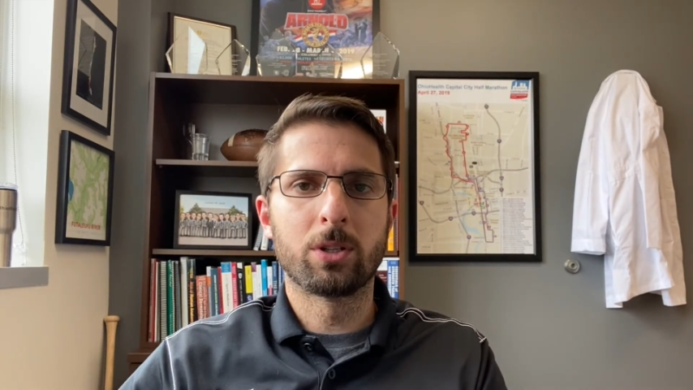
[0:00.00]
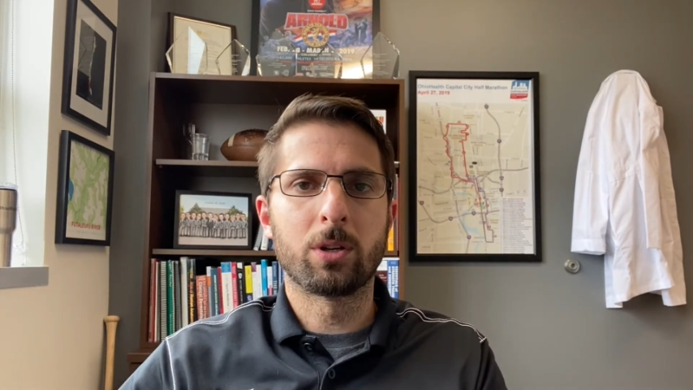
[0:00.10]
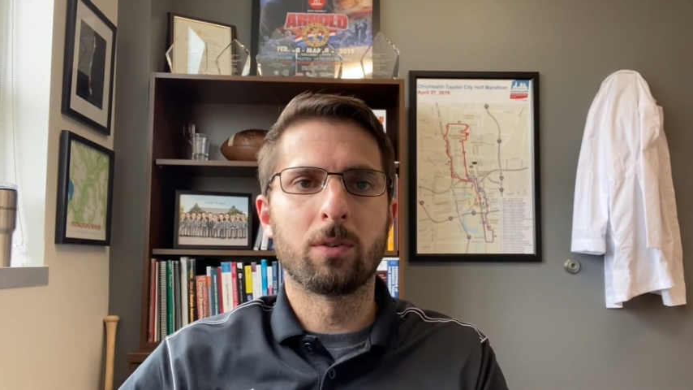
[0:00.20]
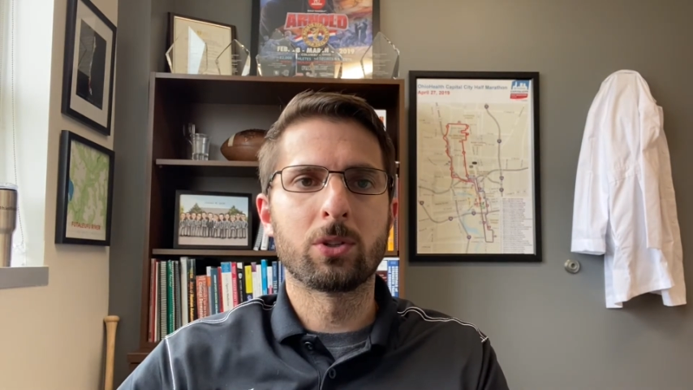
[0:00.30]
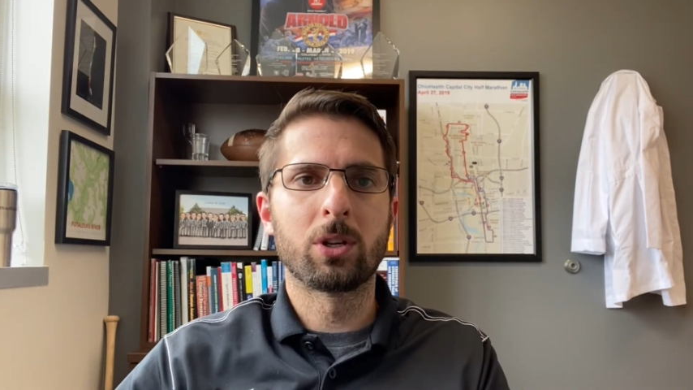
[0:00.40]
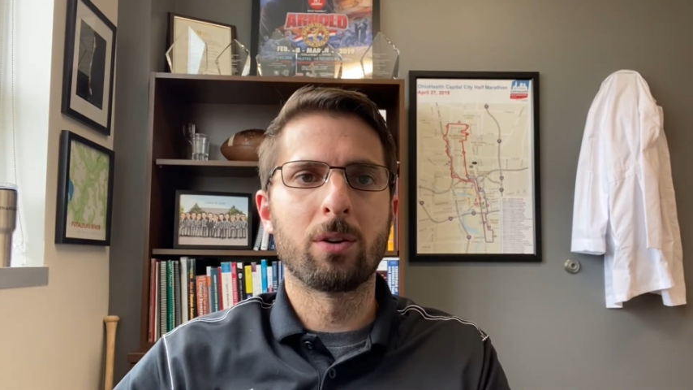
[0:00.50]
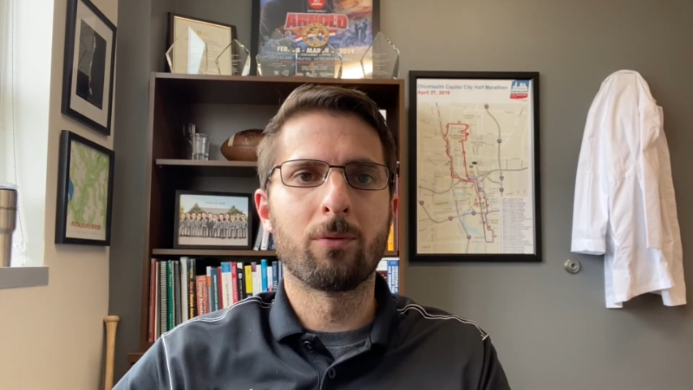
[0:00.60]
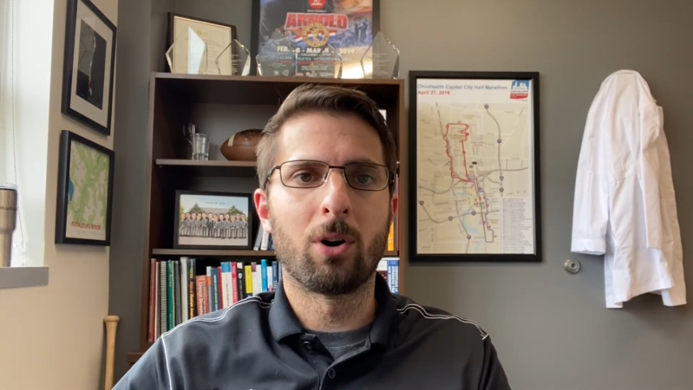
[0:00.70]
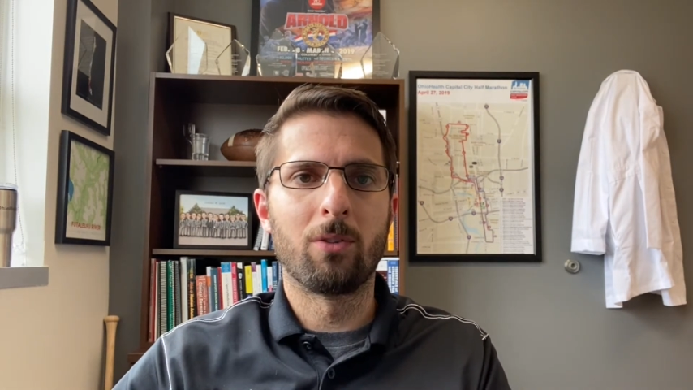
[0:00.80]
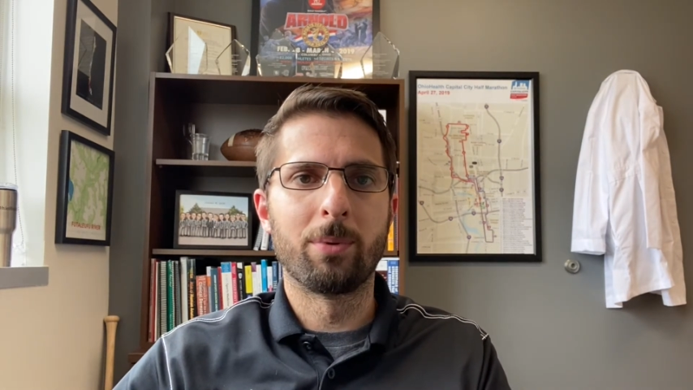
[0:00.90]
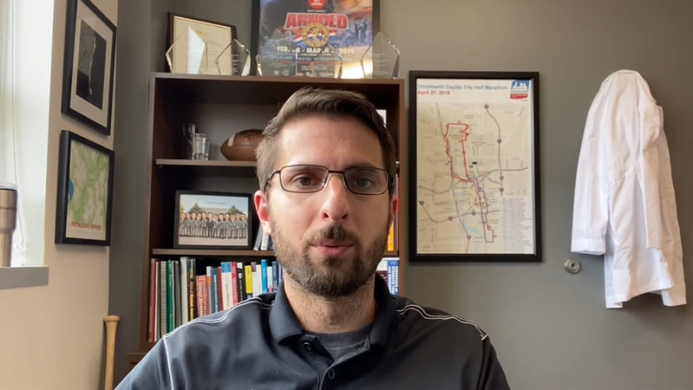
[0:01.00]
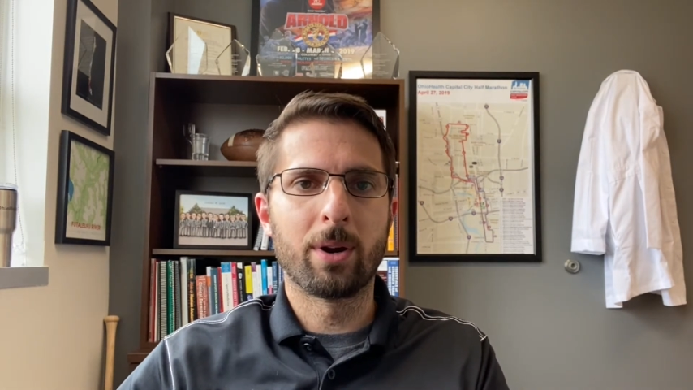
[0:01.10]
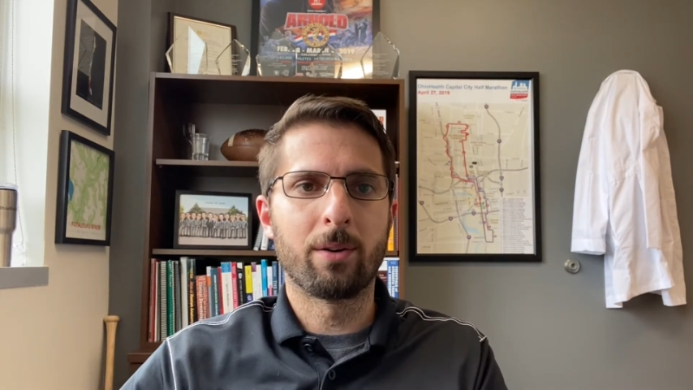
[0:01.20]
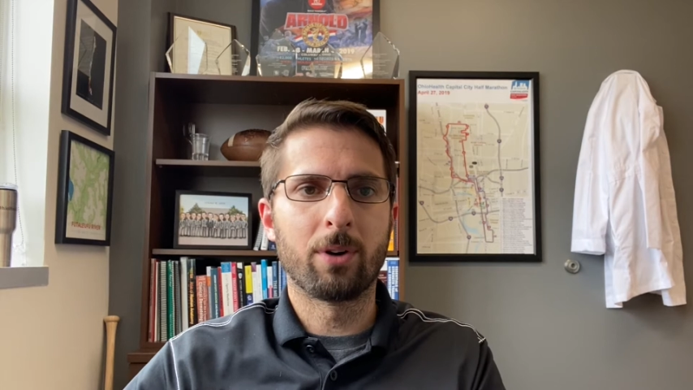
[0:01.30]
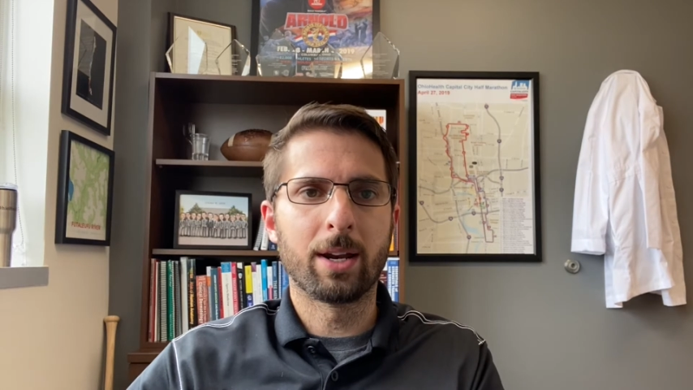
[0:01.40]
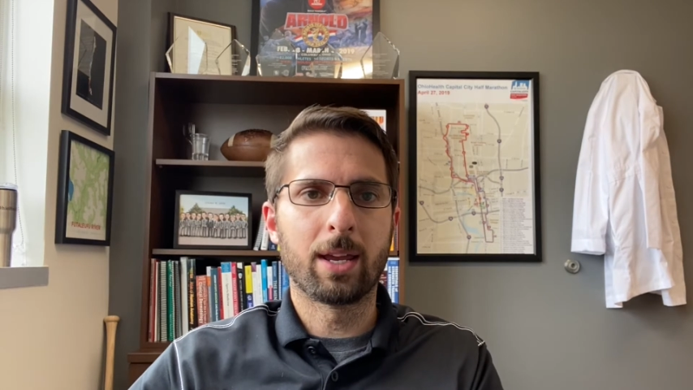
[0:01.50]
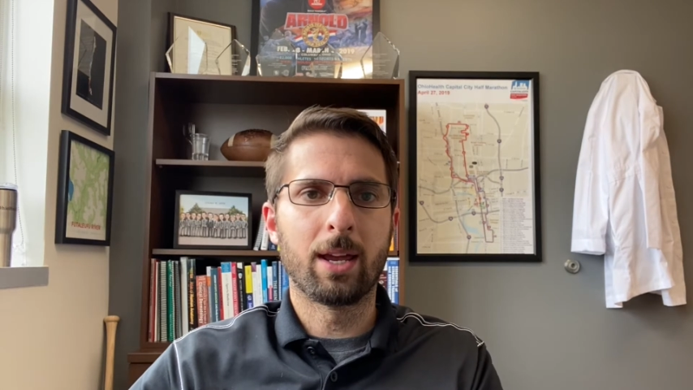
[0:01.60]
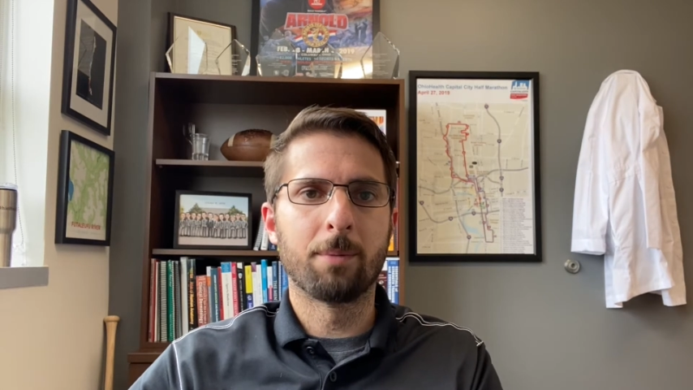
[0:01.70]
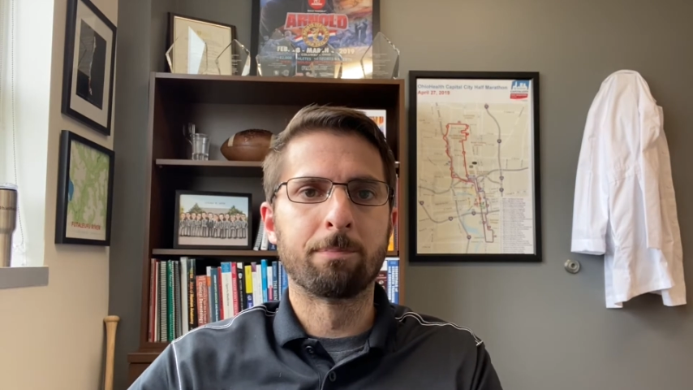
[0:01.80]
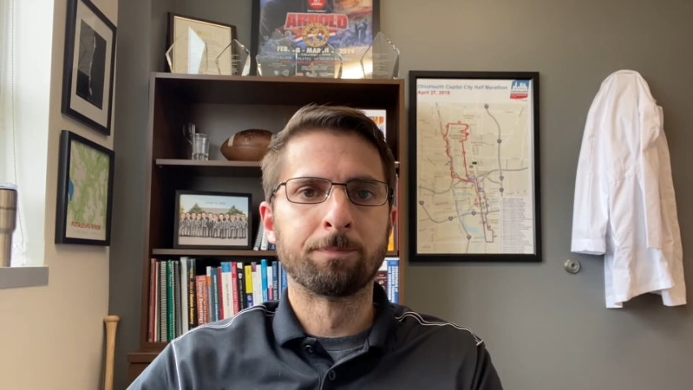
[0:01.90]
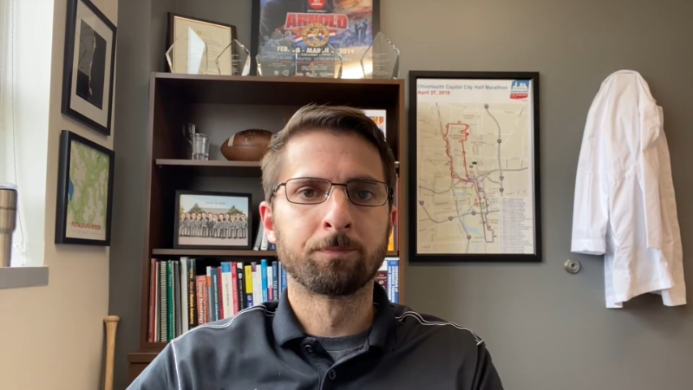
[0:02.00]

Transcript: service and involvement whenever I can.